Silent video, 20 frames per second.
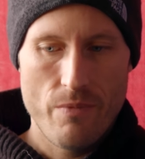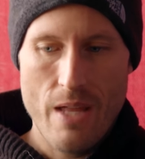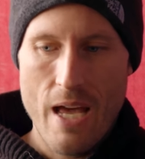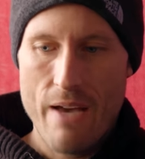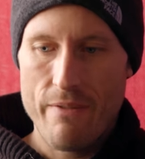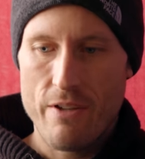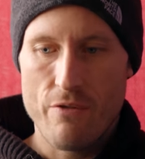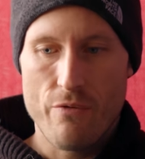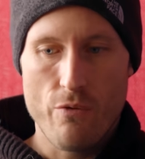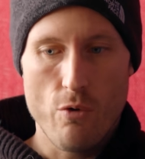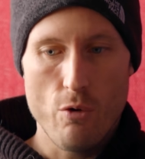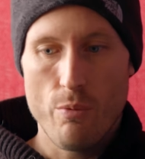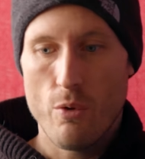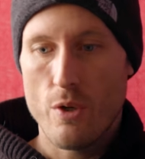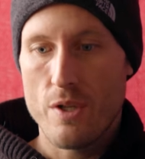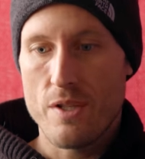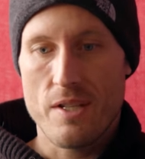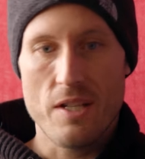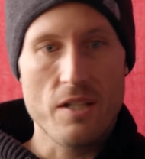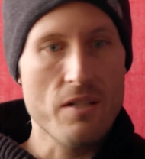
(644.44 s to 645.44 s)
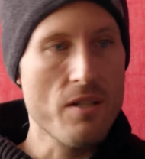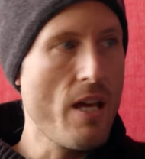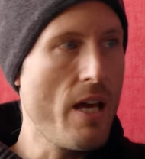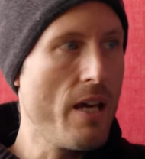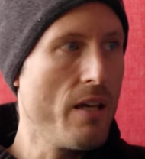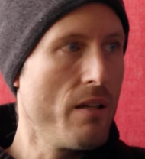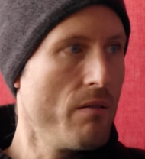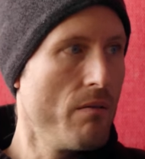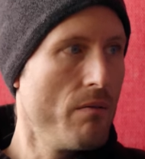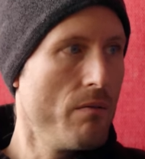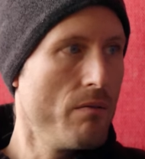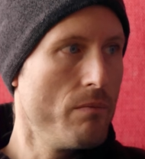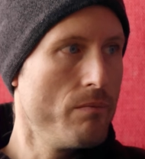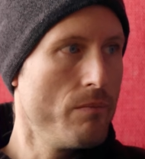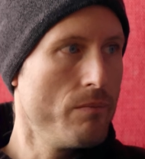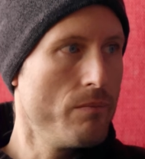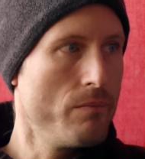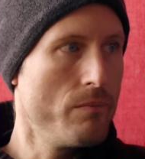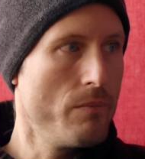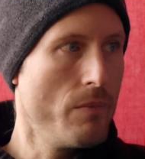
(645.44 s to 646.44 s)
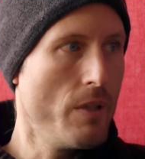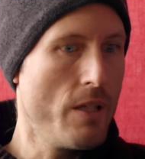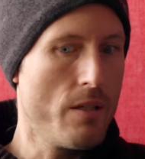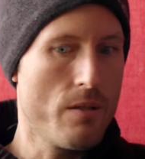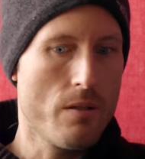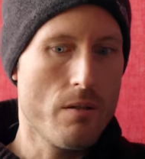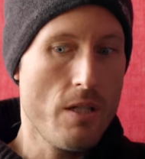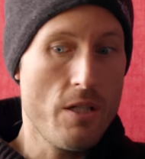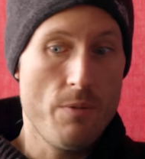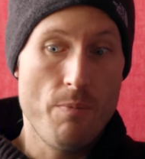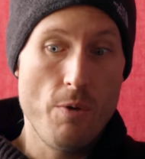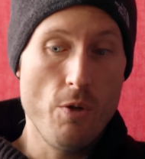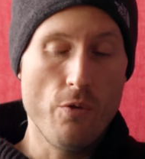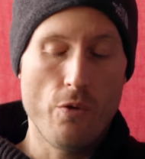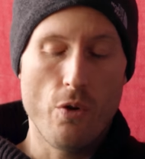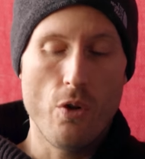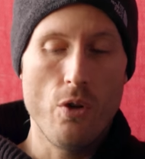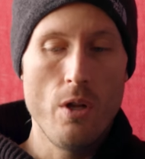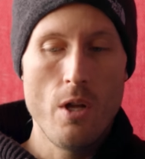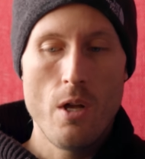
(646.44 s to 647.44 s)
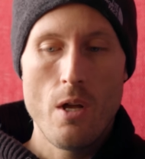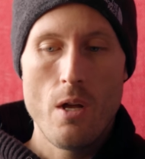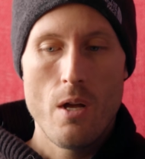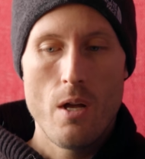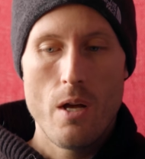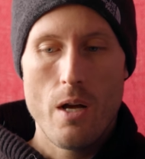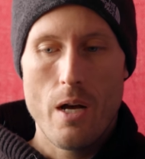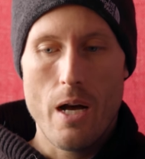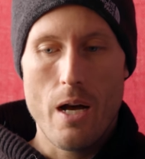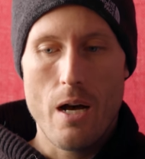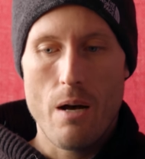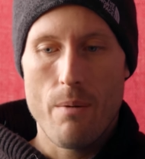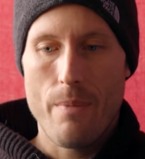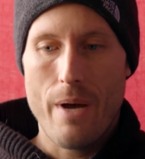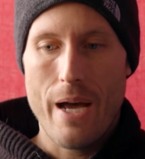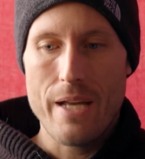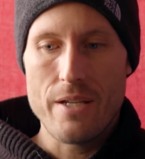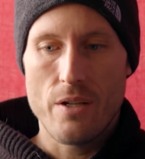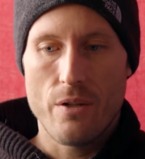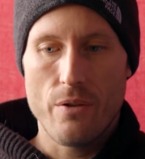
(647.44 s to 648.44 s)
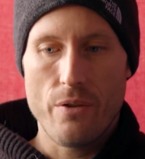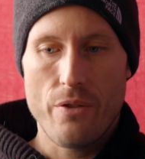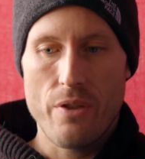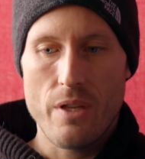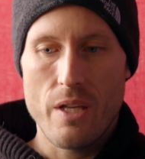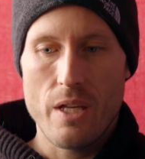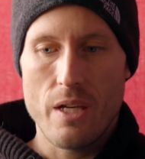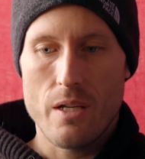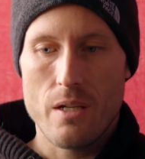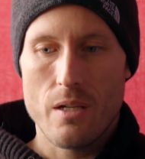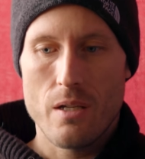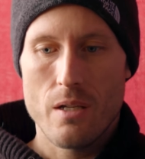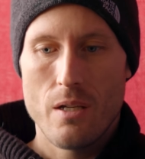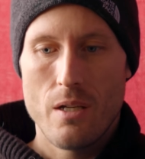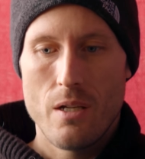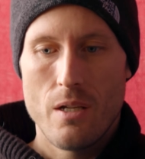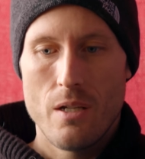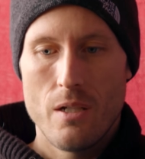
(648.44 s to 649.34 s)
having 4.6k. It's beautiful. It's it's beautiful. Um, I don't think